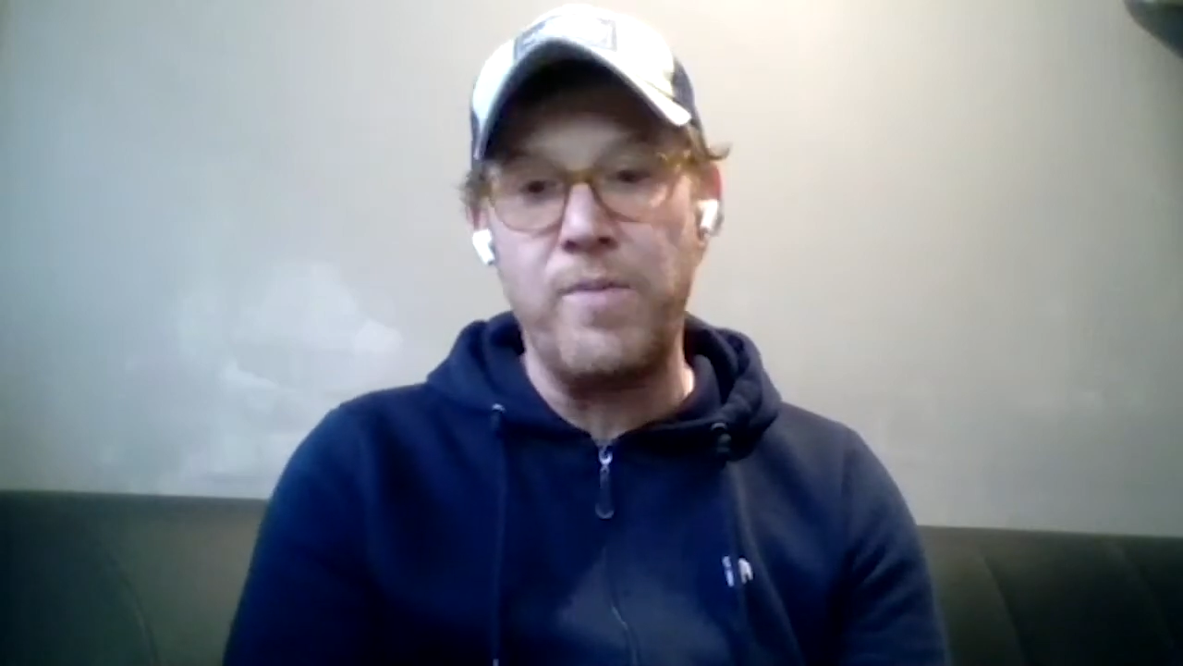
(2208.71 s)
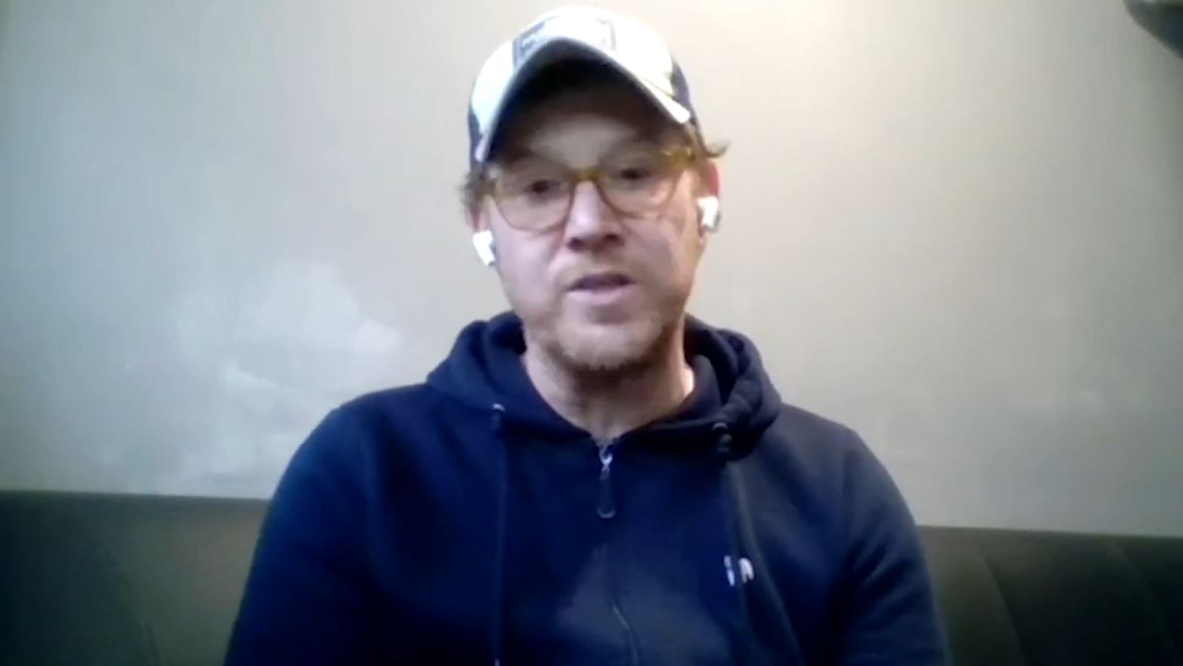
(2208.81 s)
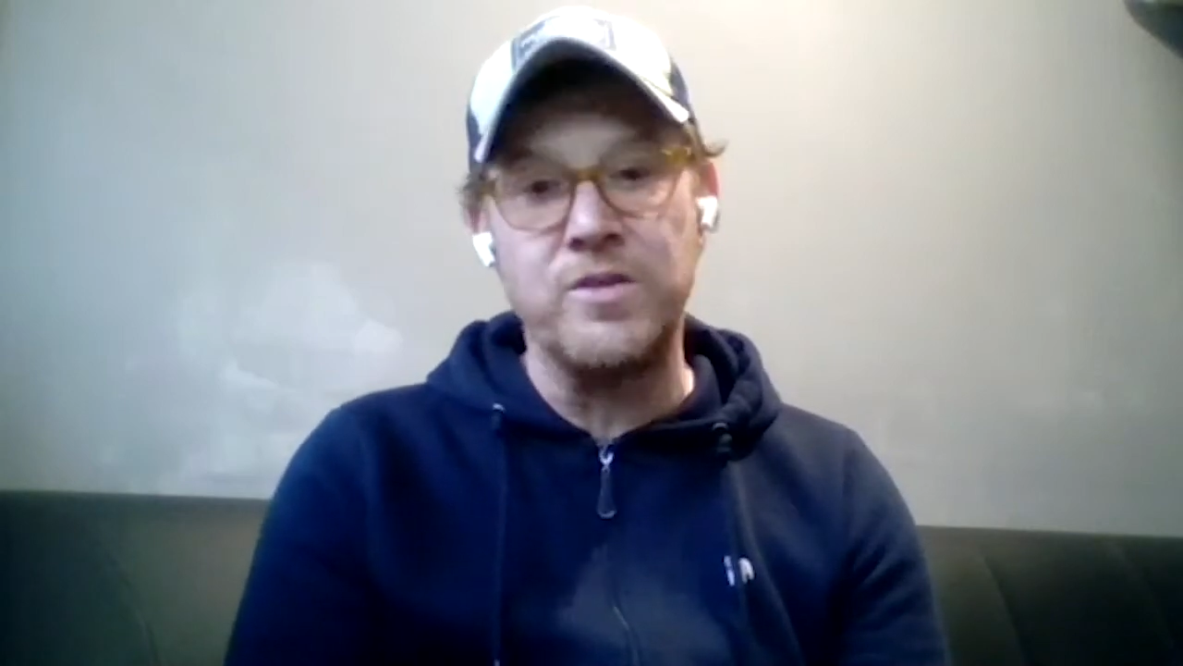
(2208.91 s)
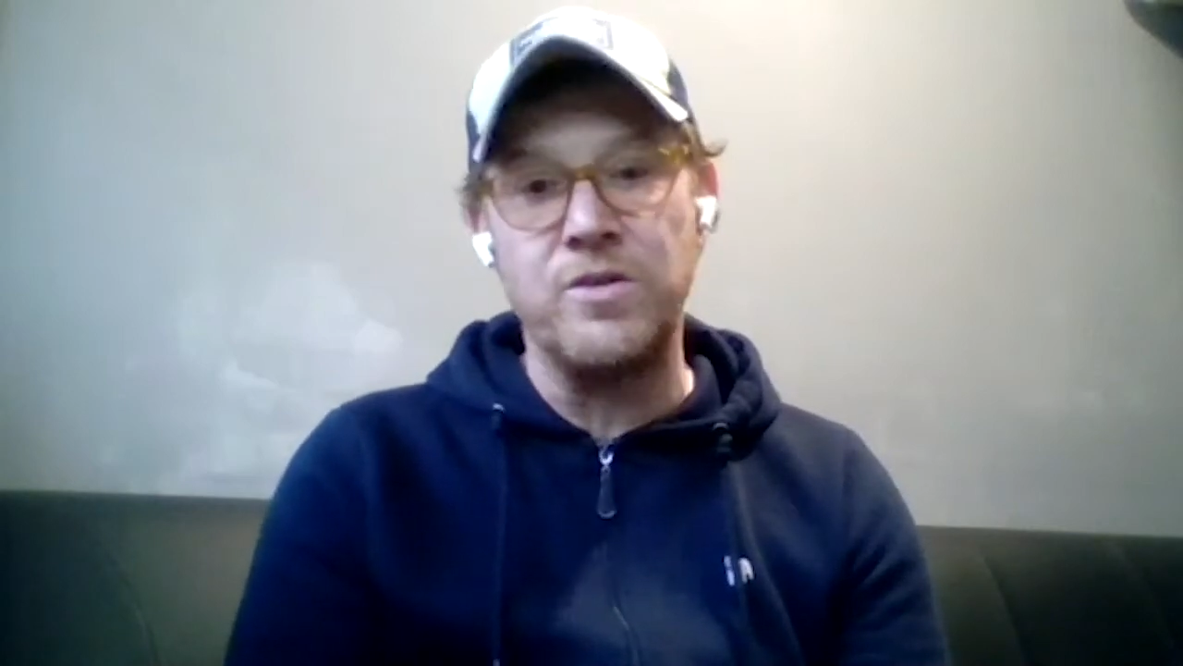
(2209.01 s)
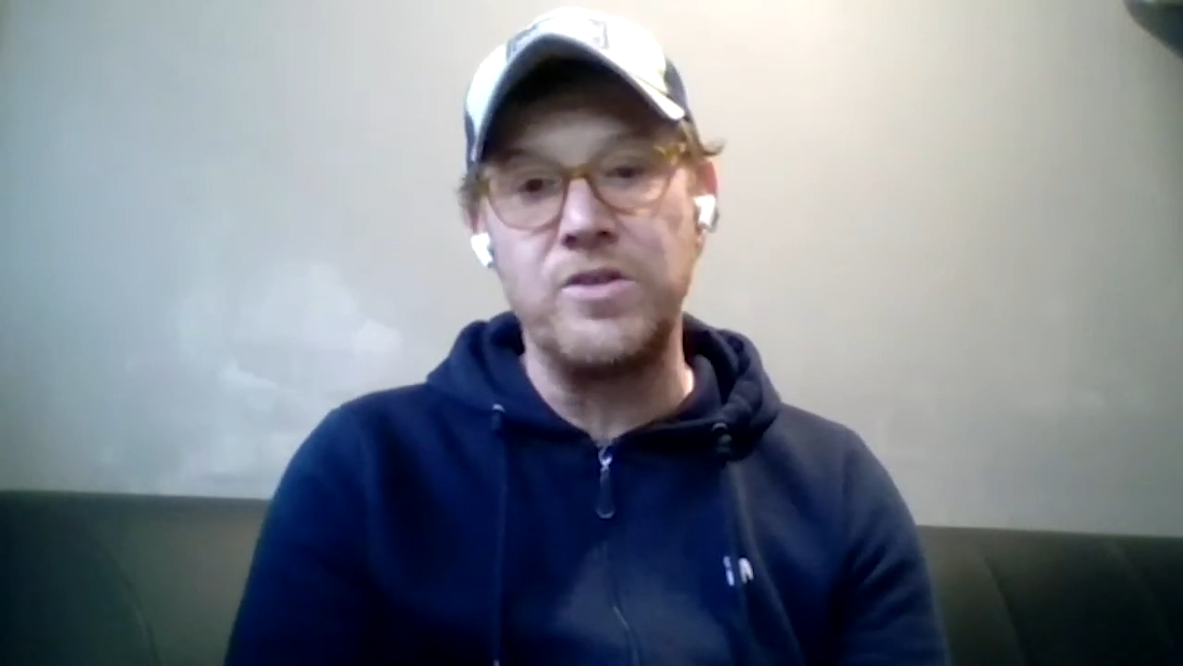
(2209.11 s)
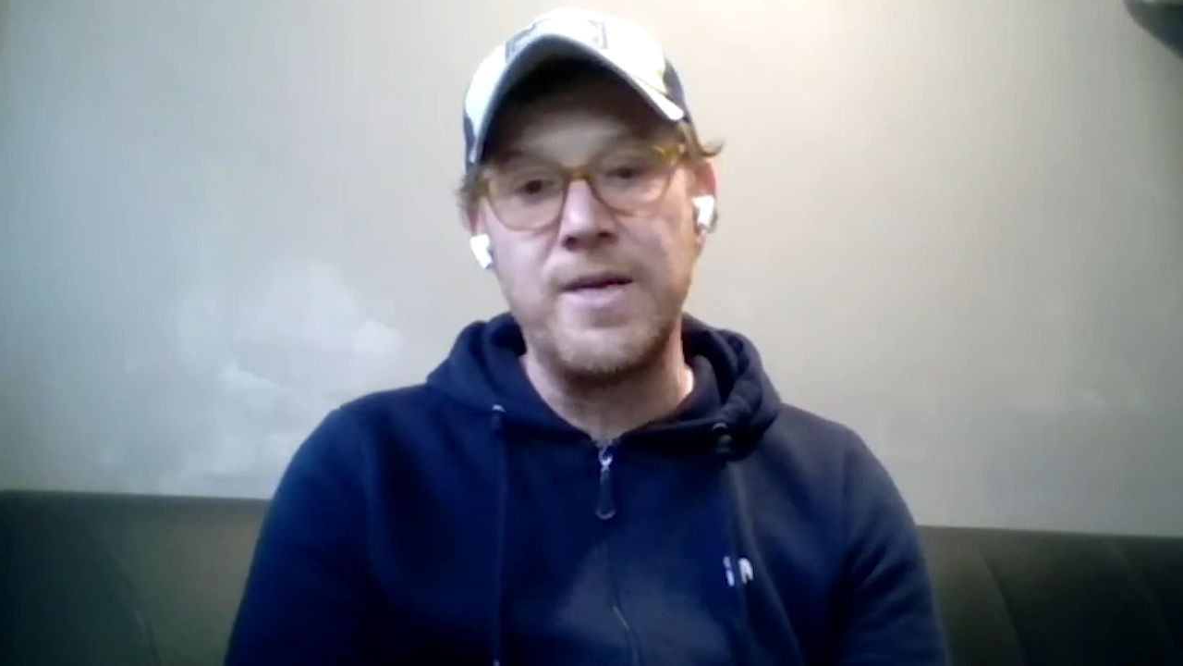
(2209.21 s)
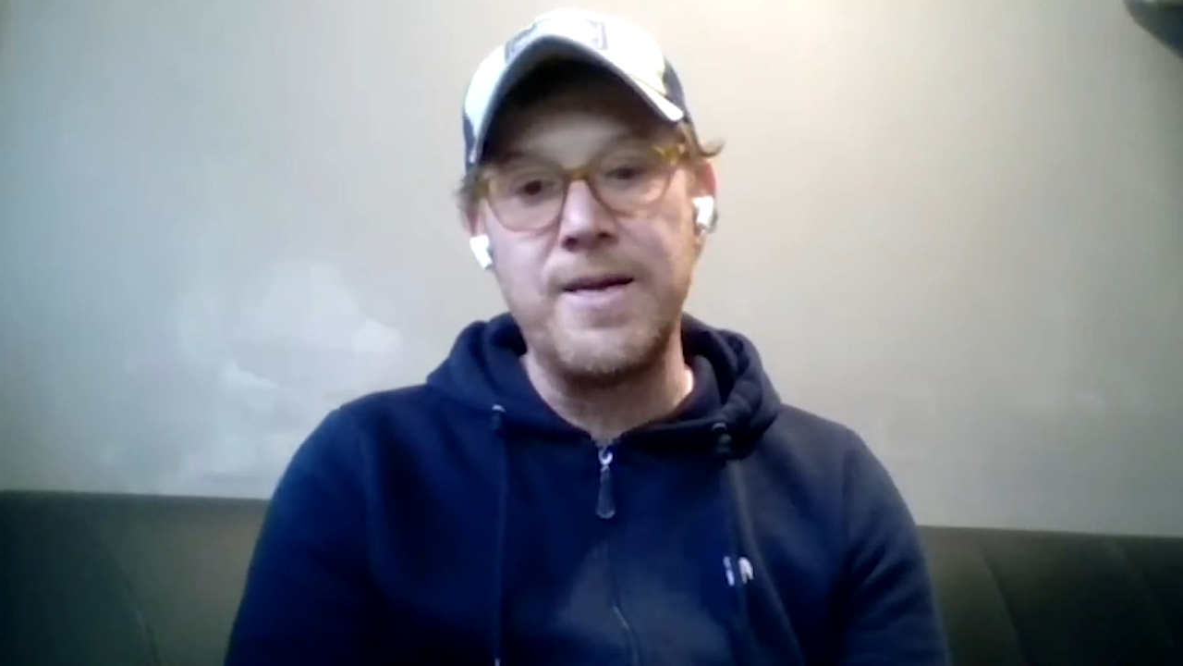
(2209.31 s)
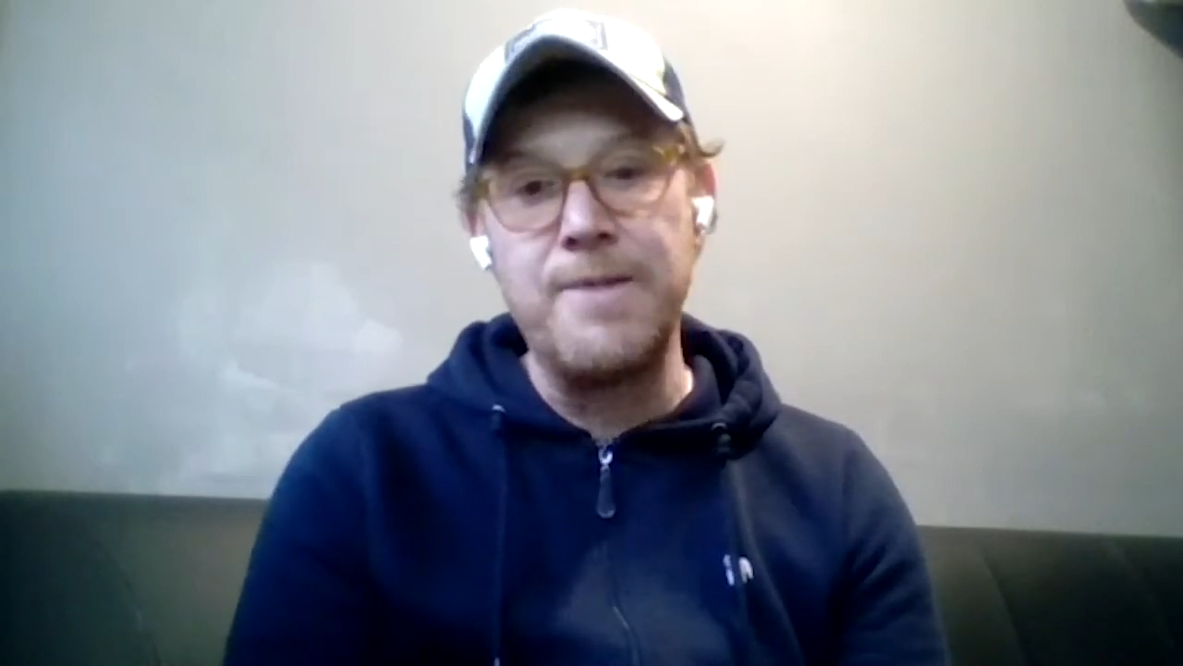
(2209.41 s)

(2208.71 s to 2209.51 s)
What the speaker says: business.